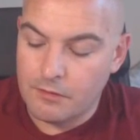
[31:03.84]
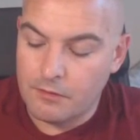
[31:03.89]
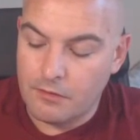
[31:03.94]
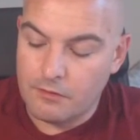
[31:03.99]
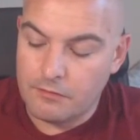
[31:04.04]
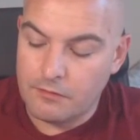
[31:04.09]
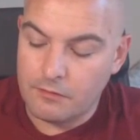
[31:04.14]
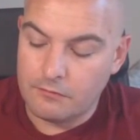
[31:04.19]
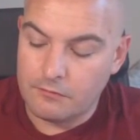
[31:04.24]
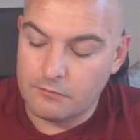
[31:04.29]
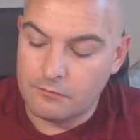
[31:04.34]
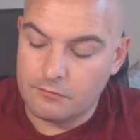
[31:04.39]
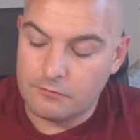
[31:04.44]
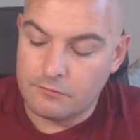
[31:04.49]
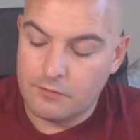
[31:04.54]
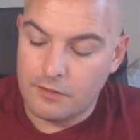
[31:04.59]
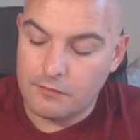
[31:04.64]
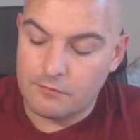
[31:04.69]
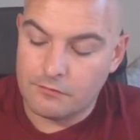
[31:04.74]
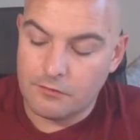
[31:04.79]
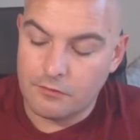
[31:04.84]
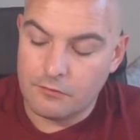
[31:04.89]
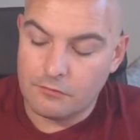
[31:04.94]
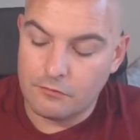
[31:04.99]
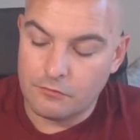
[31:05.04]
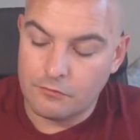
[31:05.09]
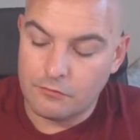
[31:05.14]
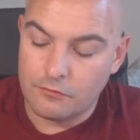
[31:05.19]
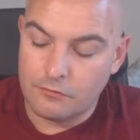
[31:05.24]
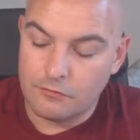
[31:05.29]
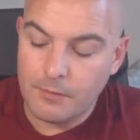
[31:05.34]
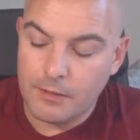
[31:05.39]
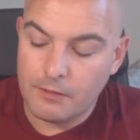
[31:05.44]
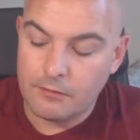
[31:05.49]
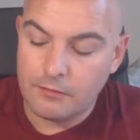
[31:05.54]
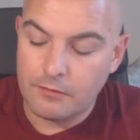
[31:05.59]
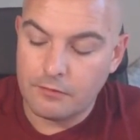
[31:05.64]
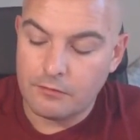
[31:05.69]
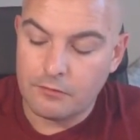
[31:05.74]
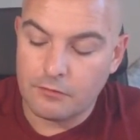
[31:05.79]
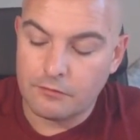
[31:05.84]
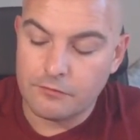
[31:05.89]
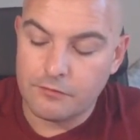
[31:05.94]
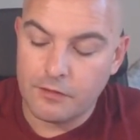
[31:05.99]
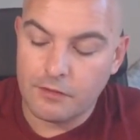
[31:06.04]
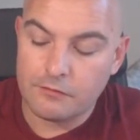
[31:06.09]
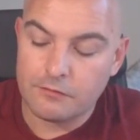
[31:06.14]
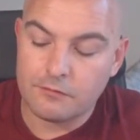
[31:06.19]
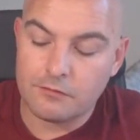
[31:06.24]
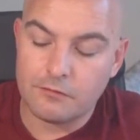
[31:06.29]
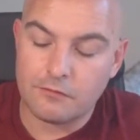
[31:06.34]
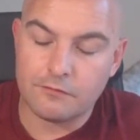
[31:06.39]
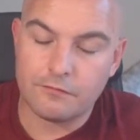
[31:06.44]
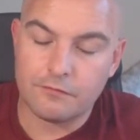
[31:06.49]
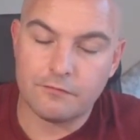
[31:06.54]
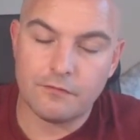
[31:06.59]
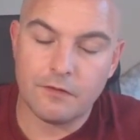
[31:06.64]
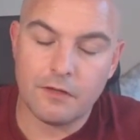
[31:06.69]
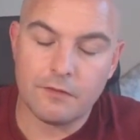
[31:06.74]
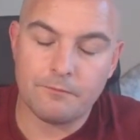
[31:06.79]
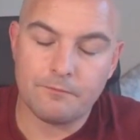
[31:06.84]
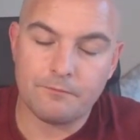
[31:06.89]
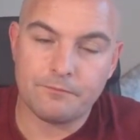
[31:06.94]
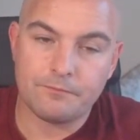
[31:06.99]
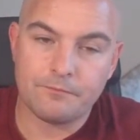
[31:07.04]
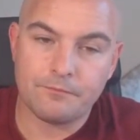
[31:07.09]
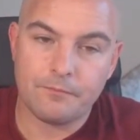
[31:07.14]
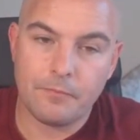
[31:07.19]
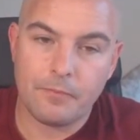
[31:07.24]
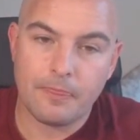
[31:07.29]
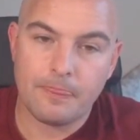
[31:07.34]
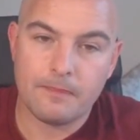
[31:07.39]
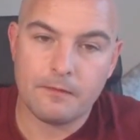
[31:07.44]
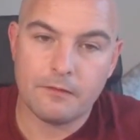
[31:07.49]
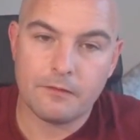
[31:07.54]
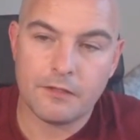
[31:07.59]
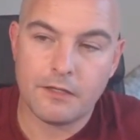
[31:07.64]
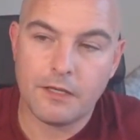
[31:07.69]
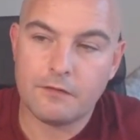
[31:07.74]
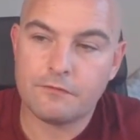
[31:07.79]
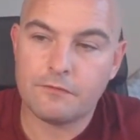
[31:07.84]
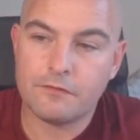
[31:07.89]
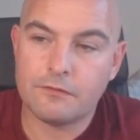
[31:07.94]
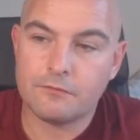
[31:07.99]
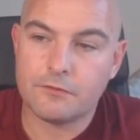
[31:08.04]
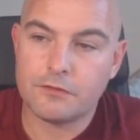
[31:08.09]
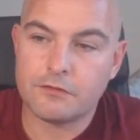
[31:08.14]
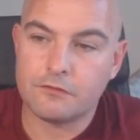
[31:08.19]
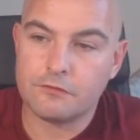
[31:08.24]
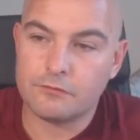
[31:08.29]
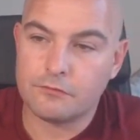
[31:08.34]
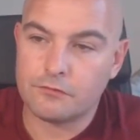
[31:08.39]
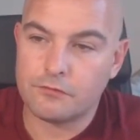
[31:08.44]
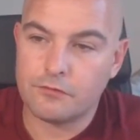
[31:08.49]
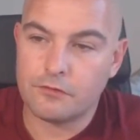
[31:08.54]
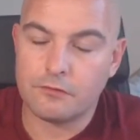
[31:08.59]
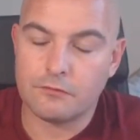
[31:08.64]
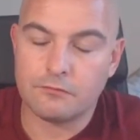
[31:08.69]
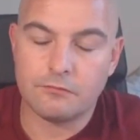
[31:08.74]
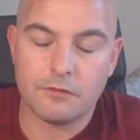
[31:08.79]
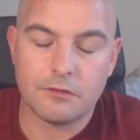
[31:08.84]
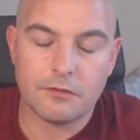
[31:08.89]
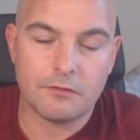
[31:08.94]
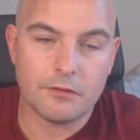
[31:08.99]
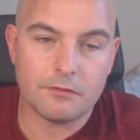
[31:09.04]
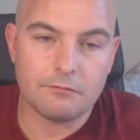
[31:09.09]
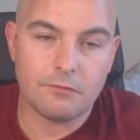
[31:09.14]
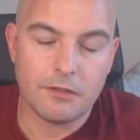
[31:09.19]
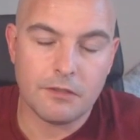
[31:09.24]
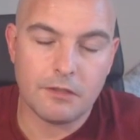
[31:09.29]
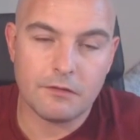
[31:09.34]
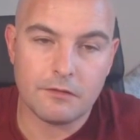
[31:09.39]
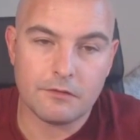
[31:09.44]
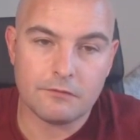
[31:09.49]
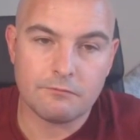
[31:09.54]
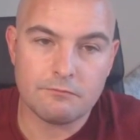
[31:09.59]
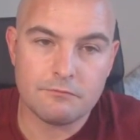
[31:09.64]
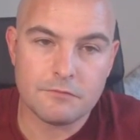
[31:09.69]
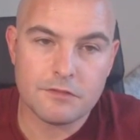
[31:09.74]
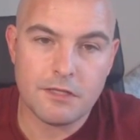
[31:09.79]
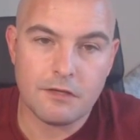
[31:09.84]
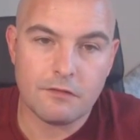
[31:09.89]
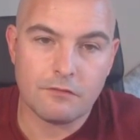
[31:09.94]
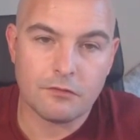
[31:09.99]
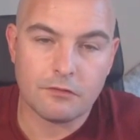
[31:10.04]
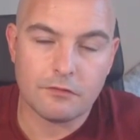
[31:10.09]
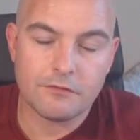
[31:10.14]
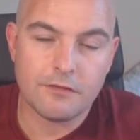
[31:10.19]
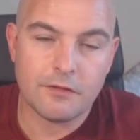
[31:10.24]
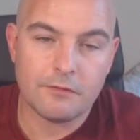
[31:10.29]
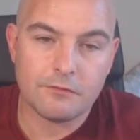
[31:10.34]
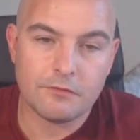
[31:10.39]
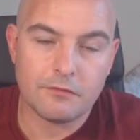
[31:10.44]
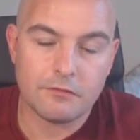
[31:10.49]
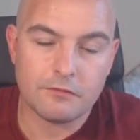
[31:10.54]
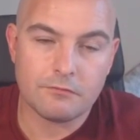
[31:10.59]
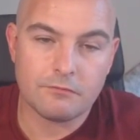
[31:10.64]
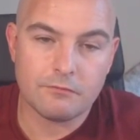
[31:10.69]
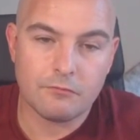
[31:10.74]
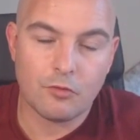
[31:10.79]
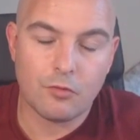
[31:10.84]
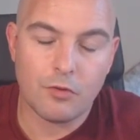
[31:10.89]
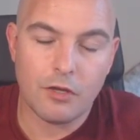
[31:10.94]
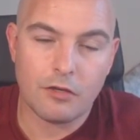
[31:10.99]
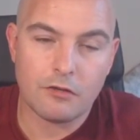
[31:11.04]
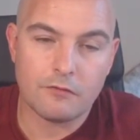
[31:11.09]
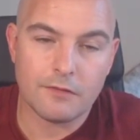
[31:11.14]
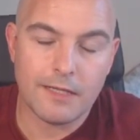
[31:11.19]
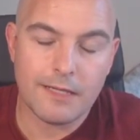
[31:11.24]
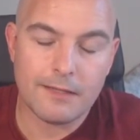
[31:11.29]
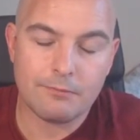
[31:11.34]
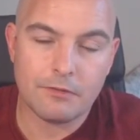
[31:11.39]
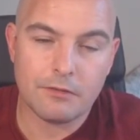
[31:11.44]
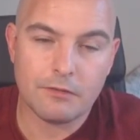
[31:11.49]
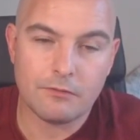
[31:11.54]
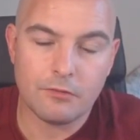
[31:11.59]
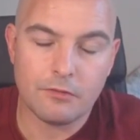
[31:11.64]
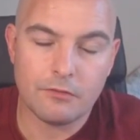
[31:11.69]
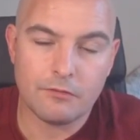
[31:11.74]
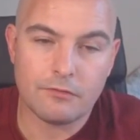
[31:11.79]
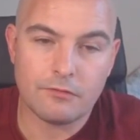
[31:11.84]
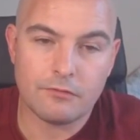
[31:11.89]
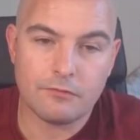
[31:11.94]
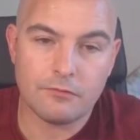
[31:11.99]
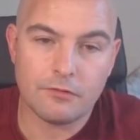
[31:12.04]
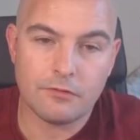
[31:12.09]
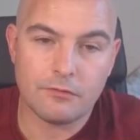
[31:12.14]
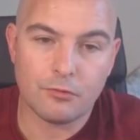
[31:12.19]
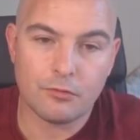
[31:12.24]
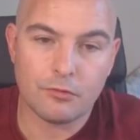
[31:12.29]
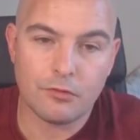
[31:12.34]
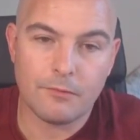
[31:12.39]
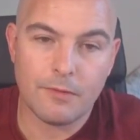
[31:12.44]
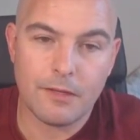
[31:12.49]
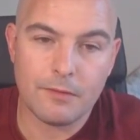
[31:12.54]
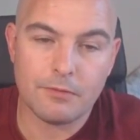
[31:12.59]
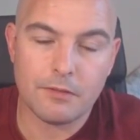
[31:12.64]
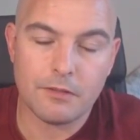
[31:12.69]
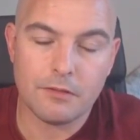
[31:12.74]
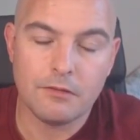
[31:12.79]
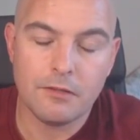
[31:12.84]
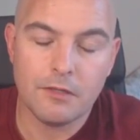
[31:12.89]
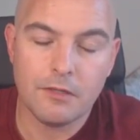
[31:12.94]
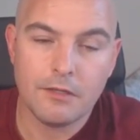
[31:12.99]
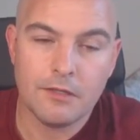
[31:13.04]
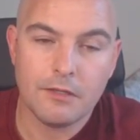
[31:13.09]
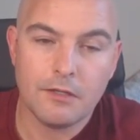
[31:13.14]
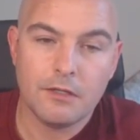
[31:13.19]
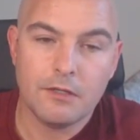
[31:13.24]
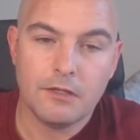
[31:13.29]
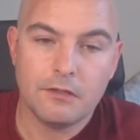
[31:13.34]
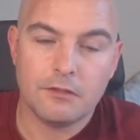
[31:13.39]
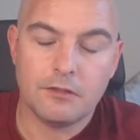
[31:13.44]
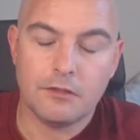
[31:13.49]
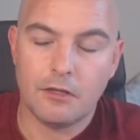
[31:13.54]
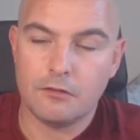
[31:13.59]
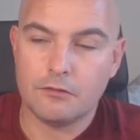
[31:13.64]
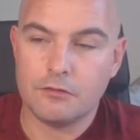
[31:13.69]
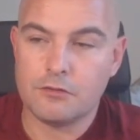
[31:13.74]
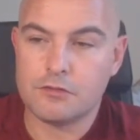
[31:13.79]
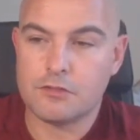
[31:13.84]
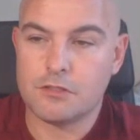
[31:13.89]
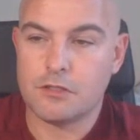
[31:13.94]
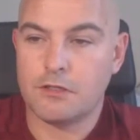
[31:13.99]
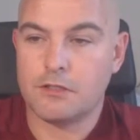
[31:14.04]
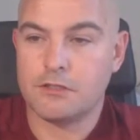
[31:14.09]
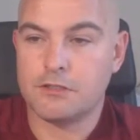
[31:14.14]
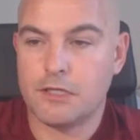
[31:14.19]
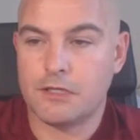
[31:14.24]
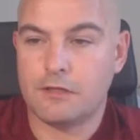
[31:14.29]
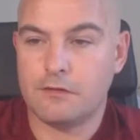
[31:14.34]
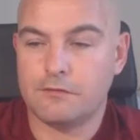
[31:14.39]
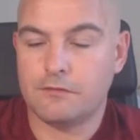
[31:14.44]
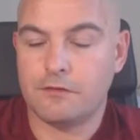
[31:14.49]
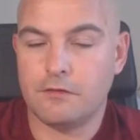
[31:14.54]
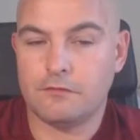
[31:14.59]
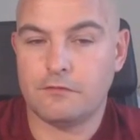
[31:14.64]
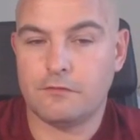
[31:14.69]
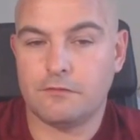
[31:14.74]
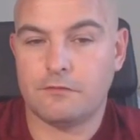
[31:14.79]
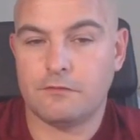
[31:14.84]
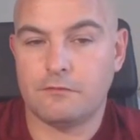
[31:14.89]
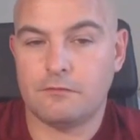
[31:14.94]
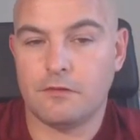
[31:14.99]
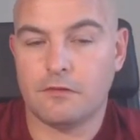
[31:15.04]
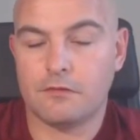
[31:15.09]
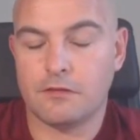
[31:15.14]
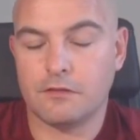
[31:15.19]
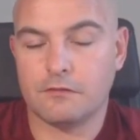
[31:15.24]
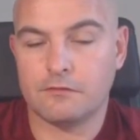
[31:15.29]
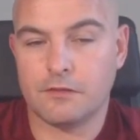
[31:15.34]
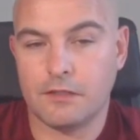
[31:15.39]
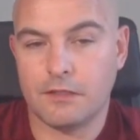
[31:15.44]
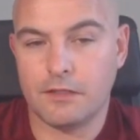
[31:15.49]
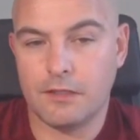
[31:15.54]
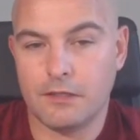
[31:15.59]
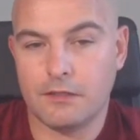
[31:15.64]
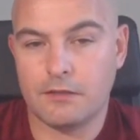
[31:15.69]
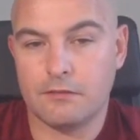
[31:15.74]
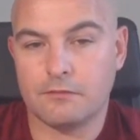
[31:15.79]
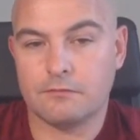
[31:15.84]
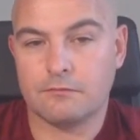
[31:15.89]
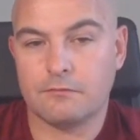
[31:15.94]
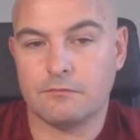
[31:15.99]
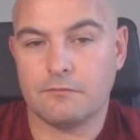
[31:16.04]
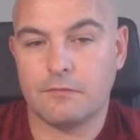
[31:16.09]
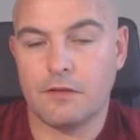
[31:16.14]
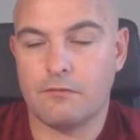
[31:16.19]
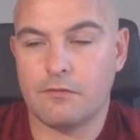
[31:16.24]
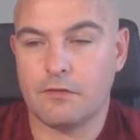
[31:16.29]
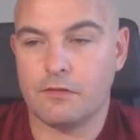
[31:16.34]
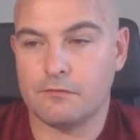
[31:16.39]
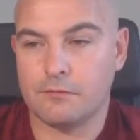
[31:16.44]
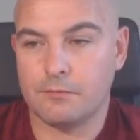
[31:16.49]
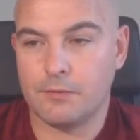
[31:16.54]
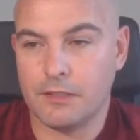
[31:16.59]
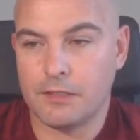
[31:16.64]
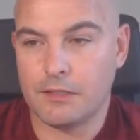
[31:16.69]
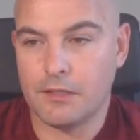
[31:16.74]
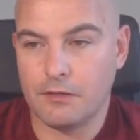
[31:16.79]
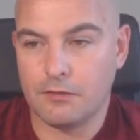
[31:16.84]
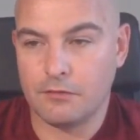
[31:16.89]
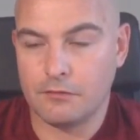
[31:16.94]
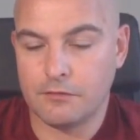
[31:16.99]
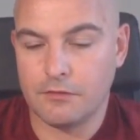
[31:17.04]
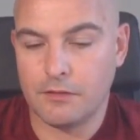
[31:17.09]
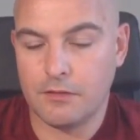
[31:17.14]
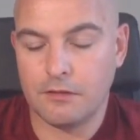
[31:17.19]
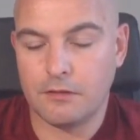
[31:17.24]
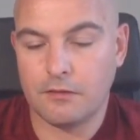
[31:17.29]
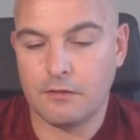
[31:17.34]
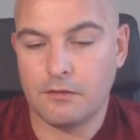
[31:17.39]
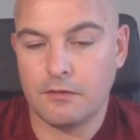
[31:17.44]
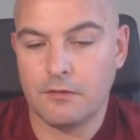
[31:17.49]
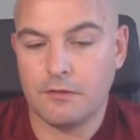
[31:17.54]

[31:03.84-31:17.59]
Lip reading: that I think Dave Snowden talks about in the context of Kinefin, which is also, another set of concepts that's quite overlapping with Wardley mapping. You start in Genesis, nothing's clear, everything's a bit chaotic.